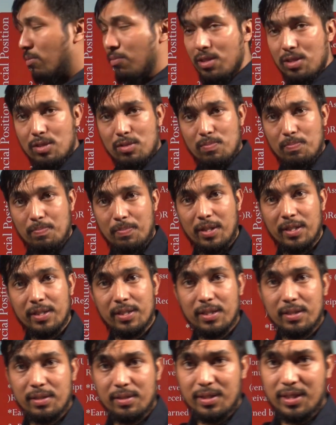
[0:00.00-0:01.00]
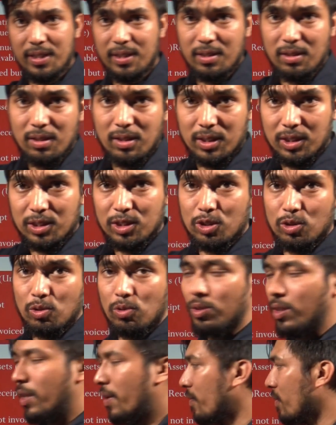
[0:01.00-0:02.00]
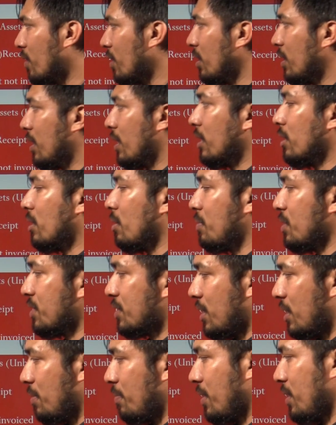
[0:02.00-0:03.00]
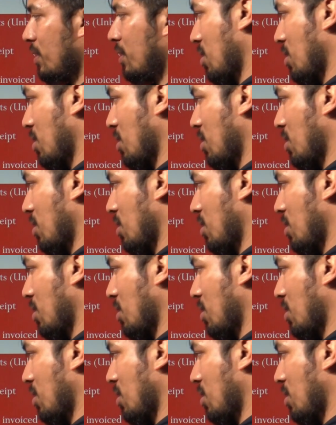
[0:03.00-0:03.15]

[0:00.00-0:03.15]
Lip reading: be presented or shown in the income statement.